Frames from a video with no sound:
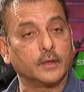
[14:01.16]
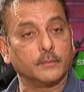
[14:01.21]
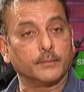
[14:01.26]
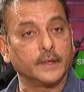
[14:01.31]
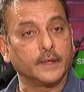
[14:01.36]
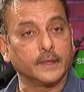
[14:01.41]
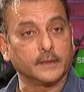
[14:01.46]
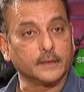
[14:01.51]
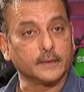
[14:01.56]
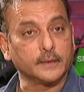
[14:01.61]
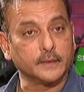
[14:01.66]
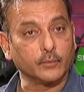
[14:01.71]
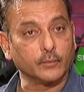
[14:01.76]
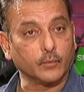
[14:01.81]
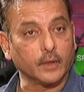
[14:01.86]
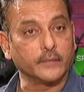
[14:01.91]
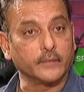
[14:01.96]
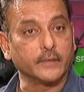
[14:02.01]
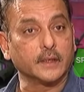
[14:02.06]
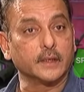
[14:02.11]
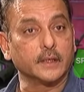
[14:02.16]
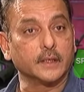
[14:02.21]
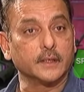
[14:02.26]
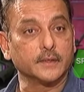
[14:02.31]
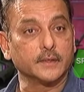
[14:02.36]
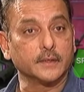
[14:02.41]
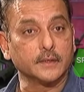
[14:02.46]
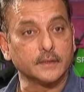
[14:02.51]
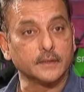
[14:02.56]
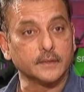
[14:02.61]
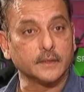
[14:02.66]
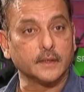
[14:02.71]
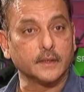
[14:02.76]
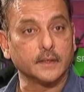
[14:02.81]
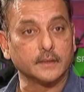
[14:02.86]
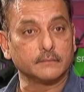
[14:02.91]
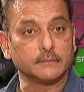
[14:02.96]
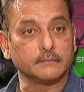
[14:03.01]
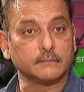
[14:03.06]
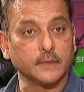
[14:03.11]
compete in whatever conditions
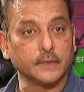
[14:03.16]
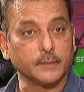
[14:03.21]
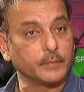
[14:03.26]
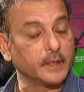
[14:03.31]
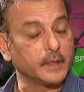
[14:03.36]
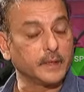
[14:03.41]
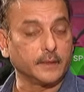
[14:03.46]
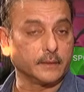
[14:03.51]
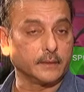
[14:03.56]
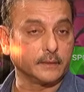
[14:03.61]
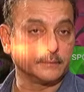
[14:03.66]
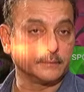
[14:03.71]
uh, they play in.